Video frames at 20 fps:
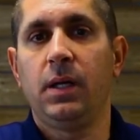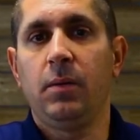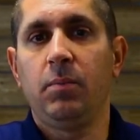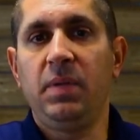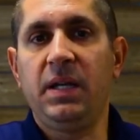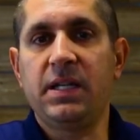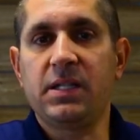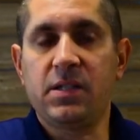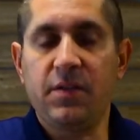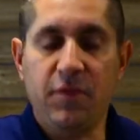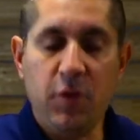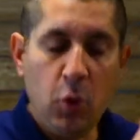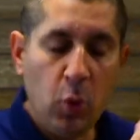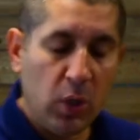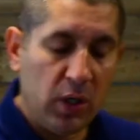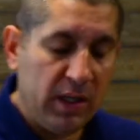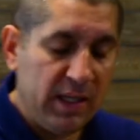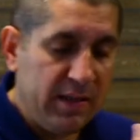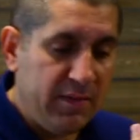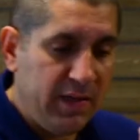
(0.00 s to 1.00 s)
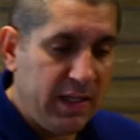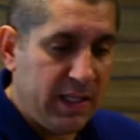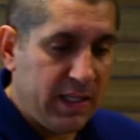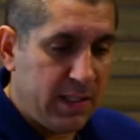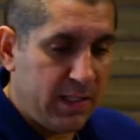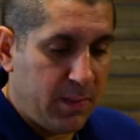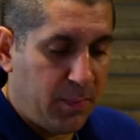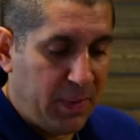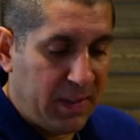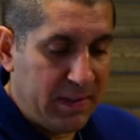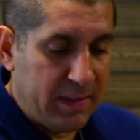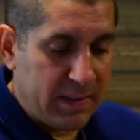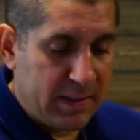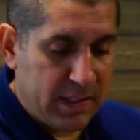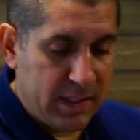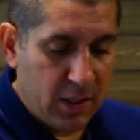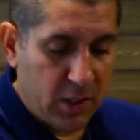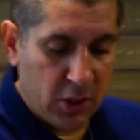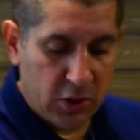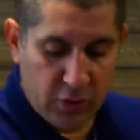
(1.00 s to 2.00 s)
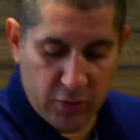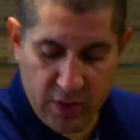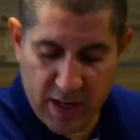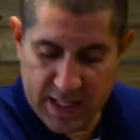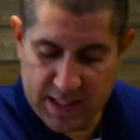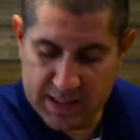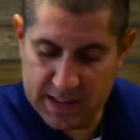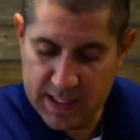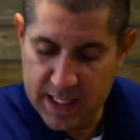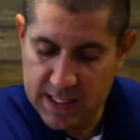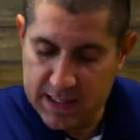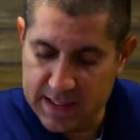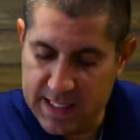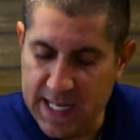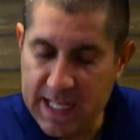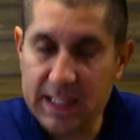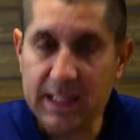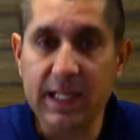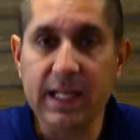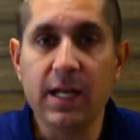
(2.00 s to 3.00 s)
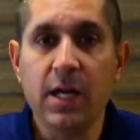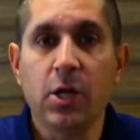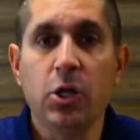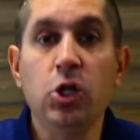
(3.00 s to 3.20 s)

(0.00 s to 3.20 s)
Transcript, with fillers: Because if you are living in dependency on Christ daily,